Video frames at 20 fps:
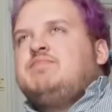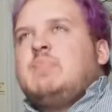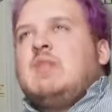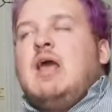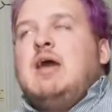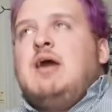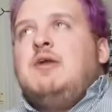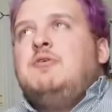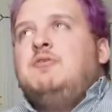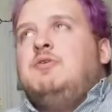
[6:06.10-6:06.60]

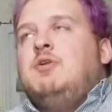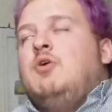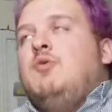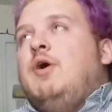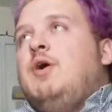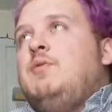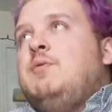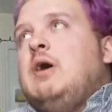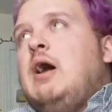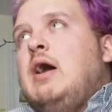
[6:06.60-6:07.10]
don't
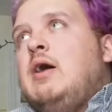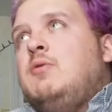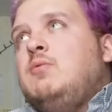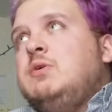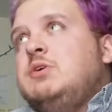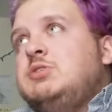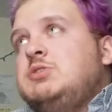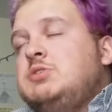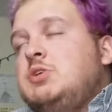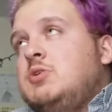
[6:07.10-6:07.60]
know, I
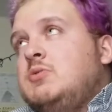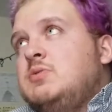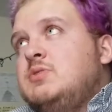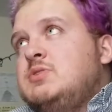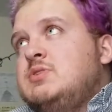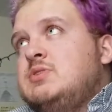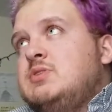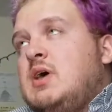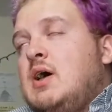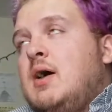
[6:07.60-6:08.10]
wish there was
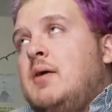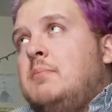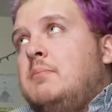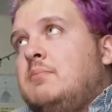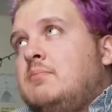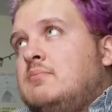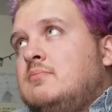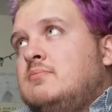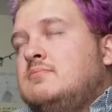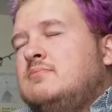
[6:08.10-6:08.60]
some,